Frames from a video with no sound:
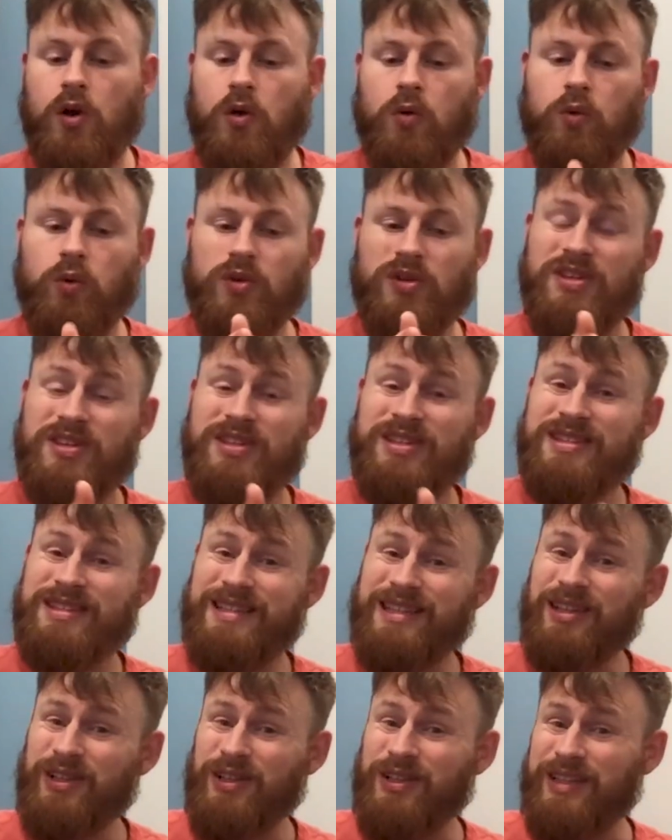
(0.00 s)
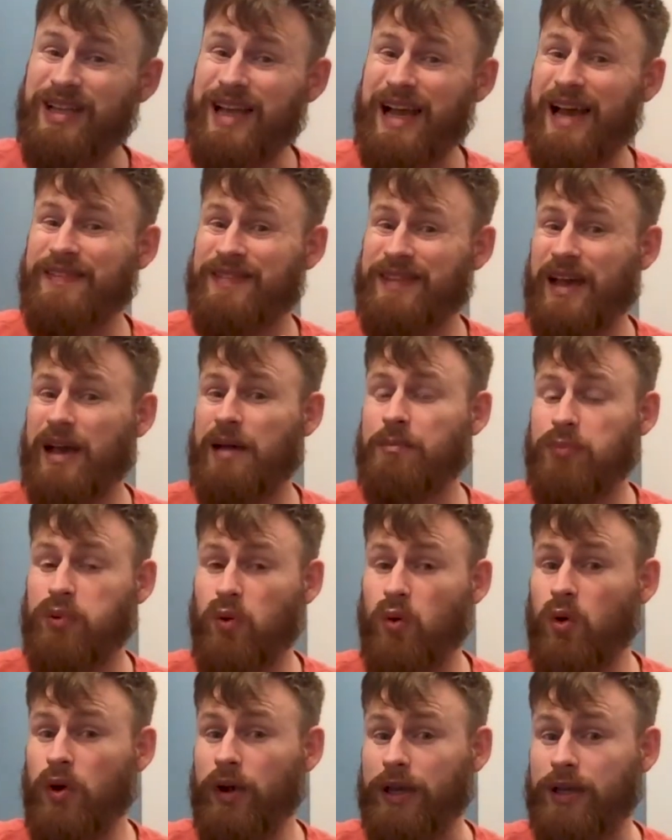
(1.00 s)
Well, still at that
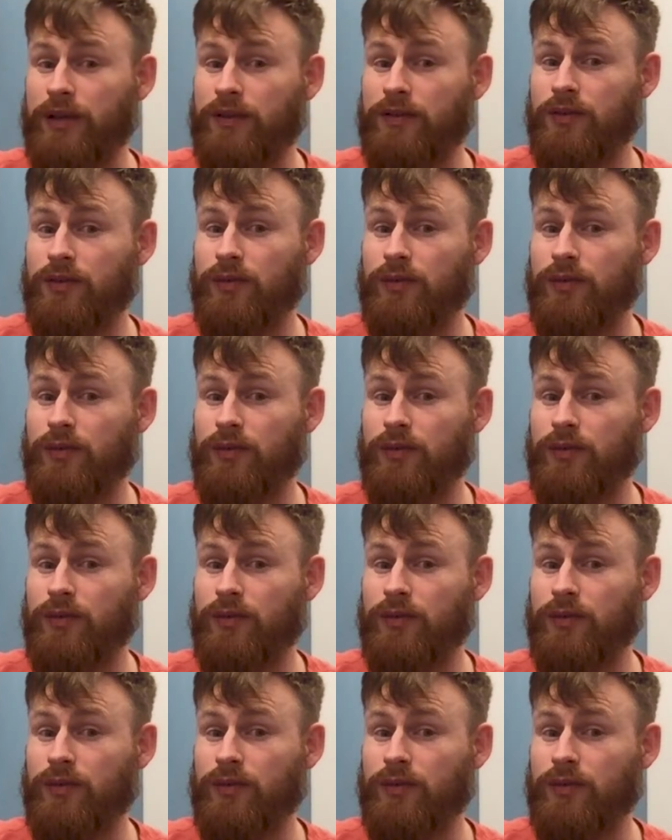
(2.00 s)
point,